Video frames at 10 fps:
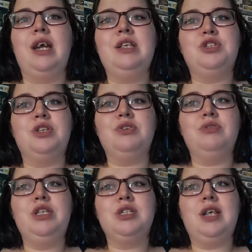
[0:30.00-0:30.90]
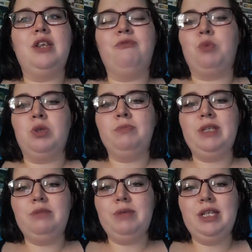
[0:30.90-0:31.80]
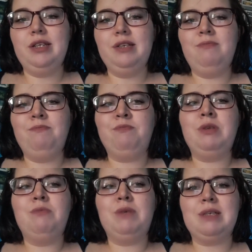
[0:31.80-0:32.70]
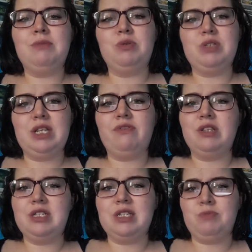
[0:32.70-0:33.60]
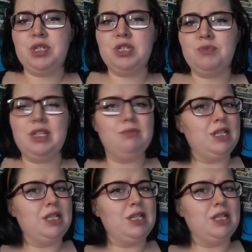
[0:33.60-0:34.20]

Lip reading: And in general, he just kind of bored me in the beginning, but something was definitely suspicious with him.